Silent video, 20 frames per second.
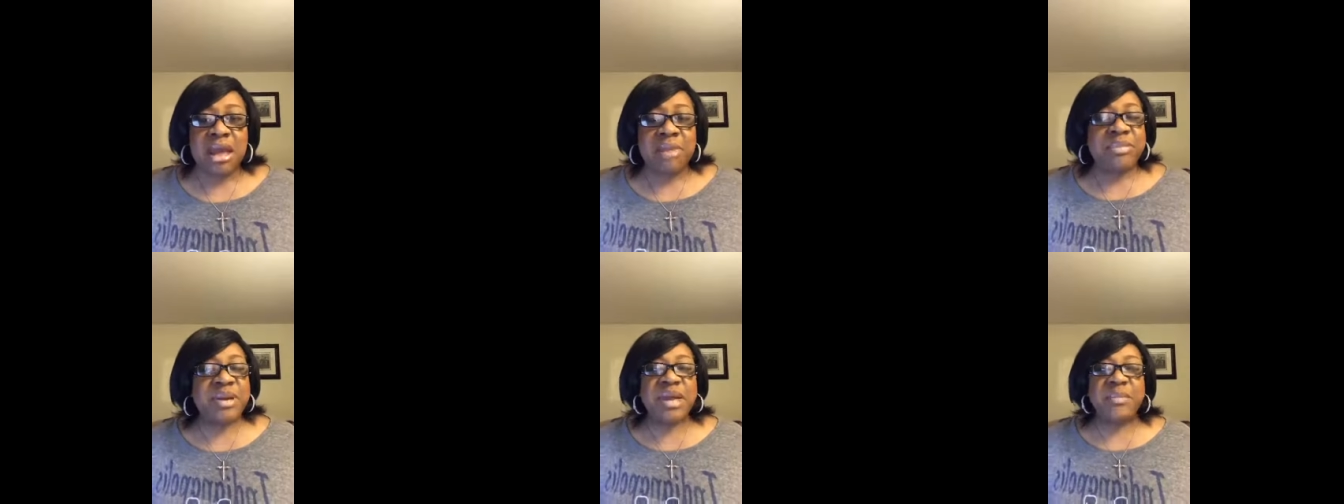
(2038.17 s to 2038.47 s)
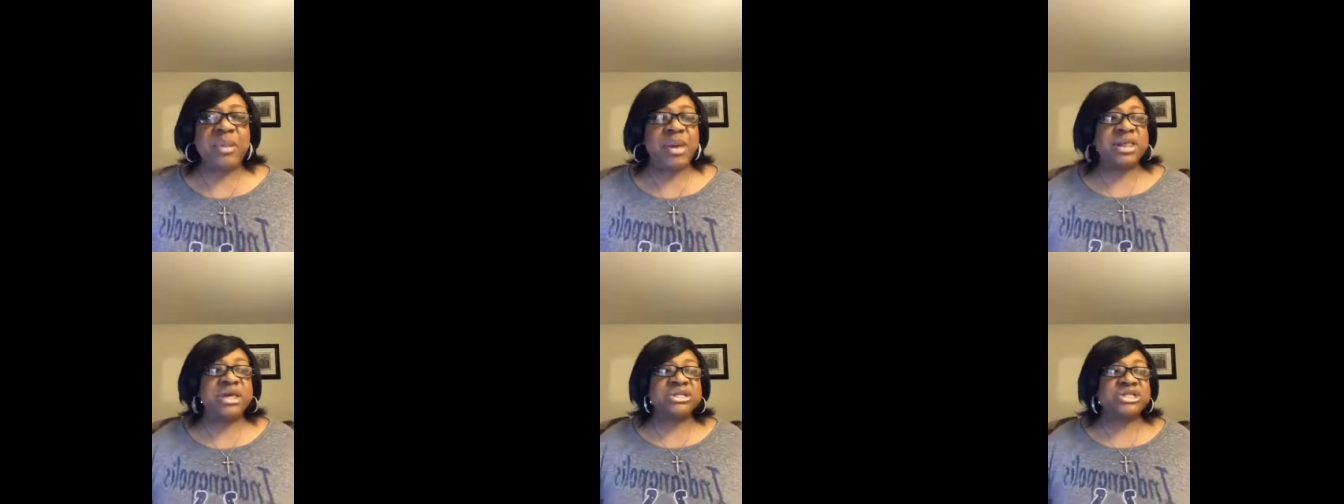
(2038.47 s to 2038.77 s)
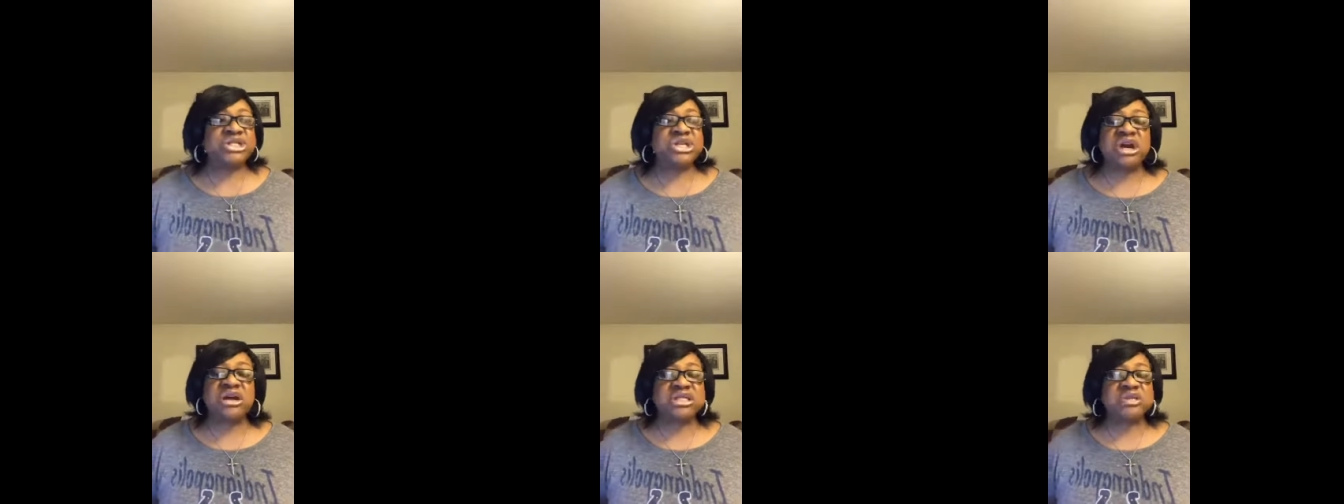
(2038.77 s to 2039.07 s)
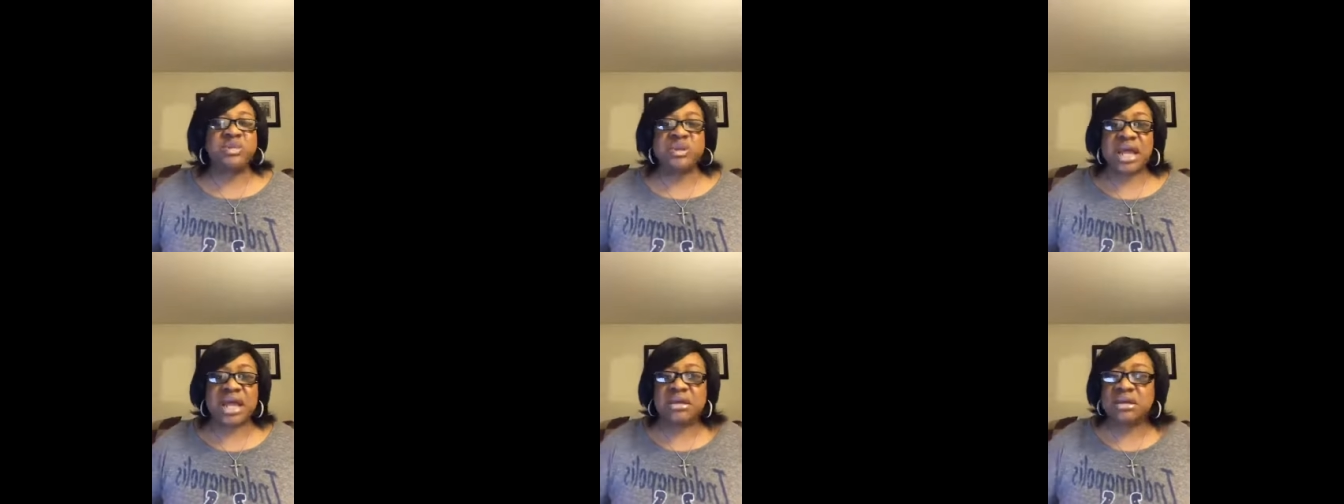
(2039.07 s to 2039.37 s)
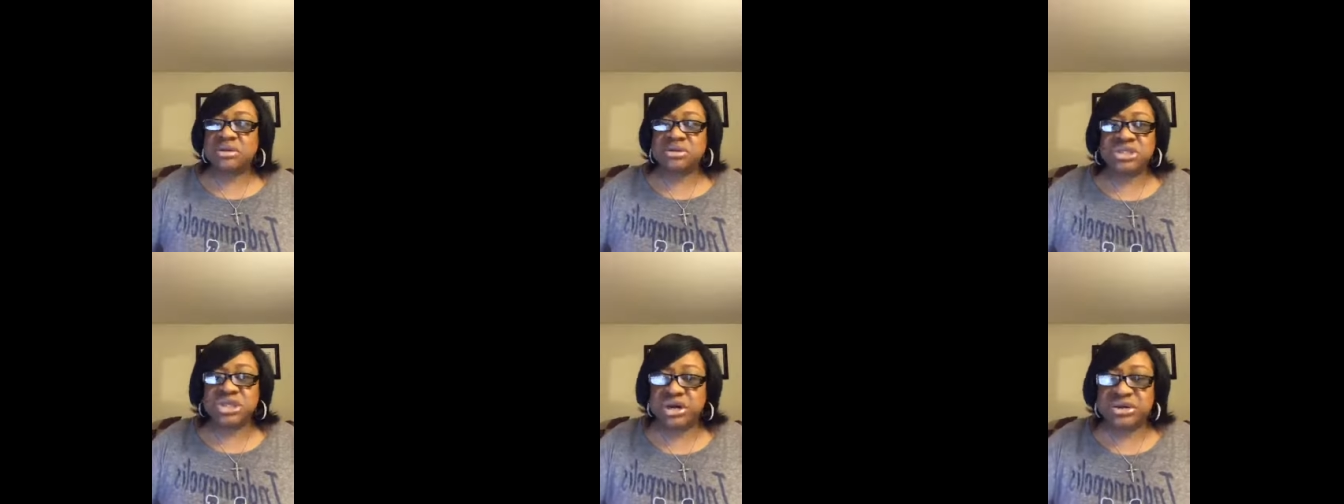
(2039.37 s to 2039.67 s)
People in church, but
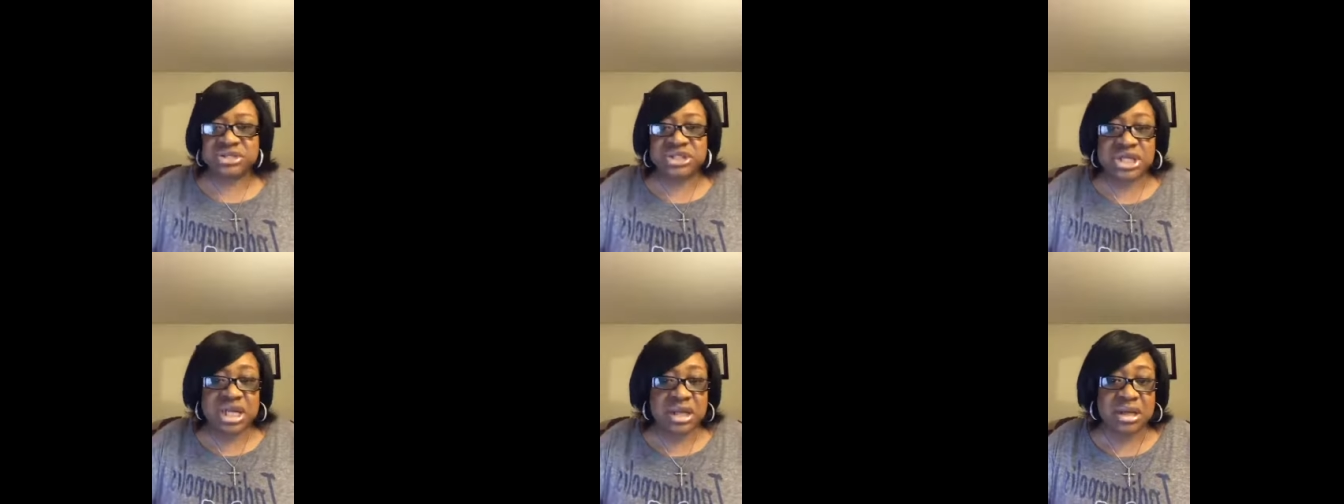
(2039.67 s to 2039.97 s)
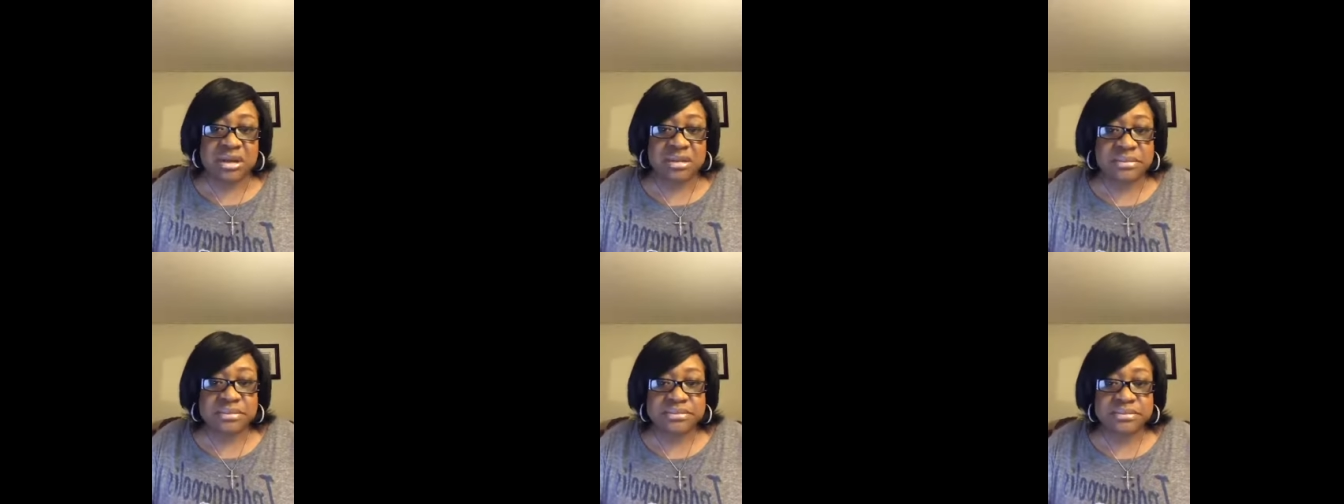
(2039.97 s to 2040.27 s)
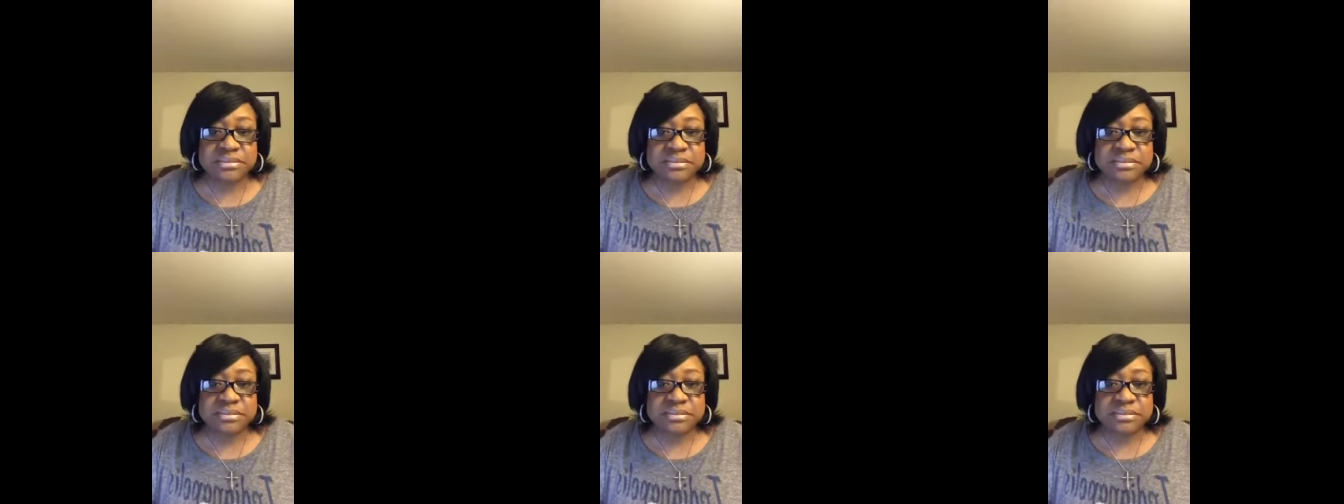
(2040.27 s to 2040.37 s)
ain't no church in them.